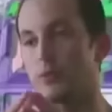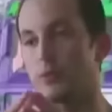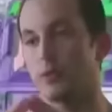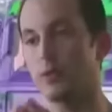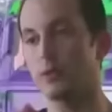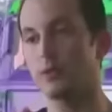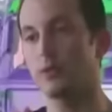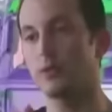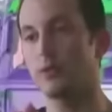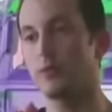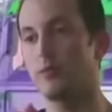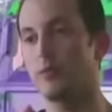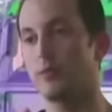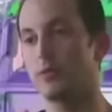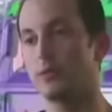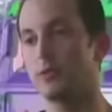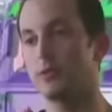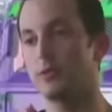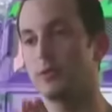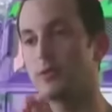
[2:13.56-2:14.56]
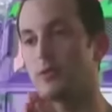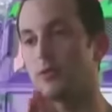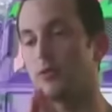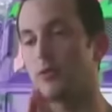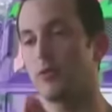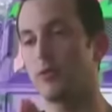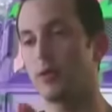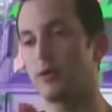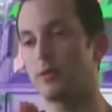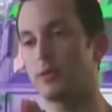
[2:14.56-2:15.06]
we started the business in
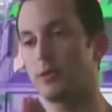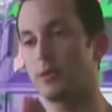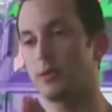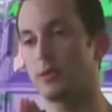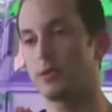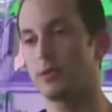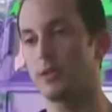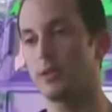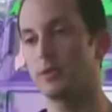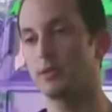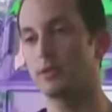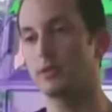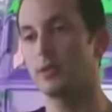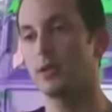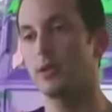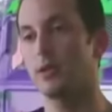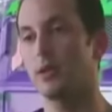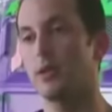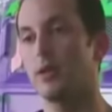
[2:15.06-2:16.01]
2006,